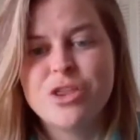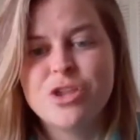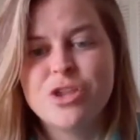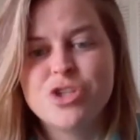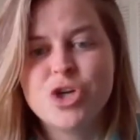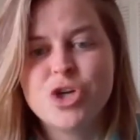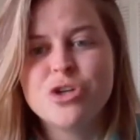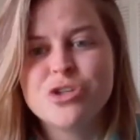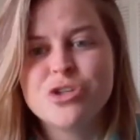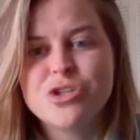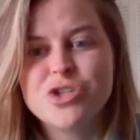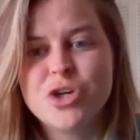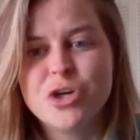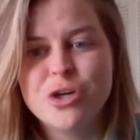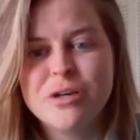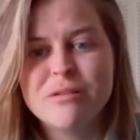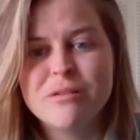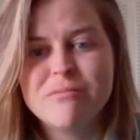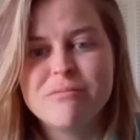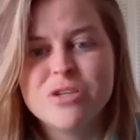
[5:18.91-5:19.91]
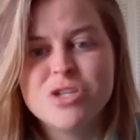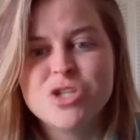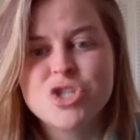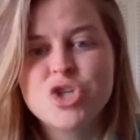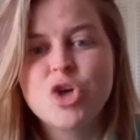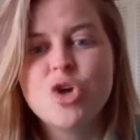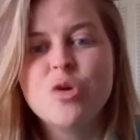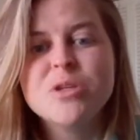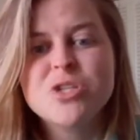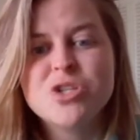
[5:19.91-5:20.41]
certain
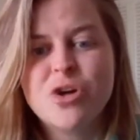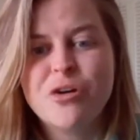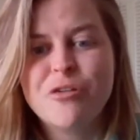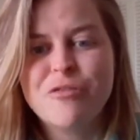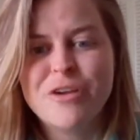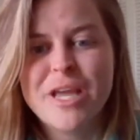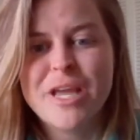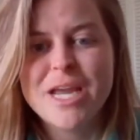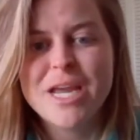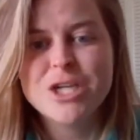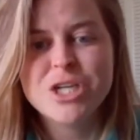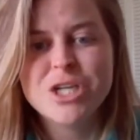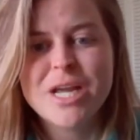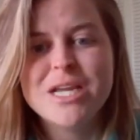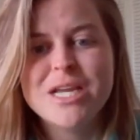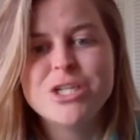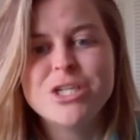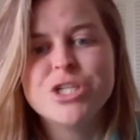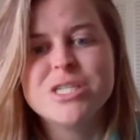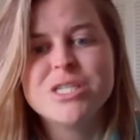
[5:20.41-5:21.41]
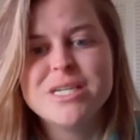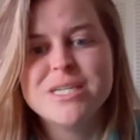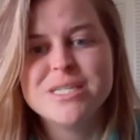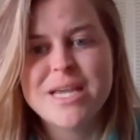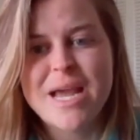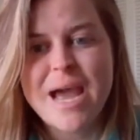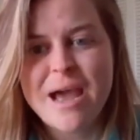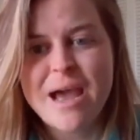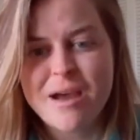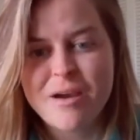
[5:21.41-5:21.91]
scuba certification agencies
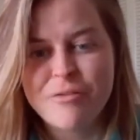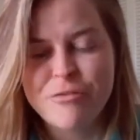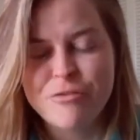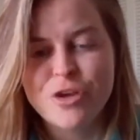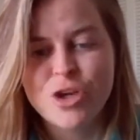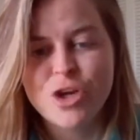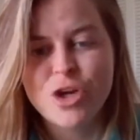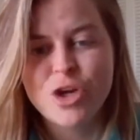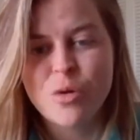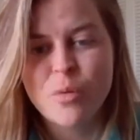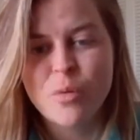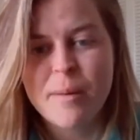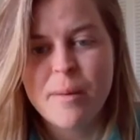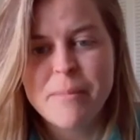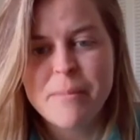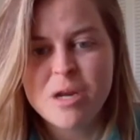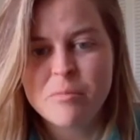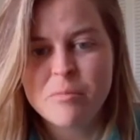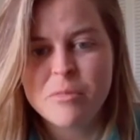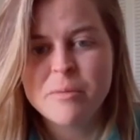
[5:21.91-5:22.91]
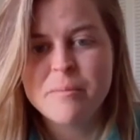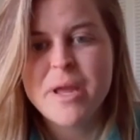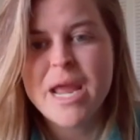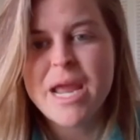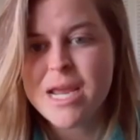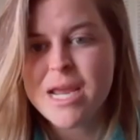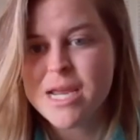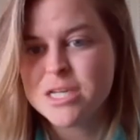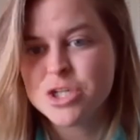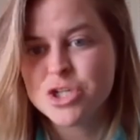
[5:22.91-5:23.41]
have, you know, a minimum
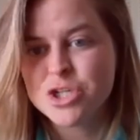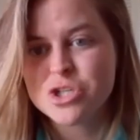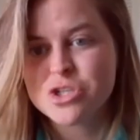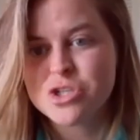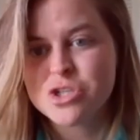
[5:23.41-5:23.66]
age.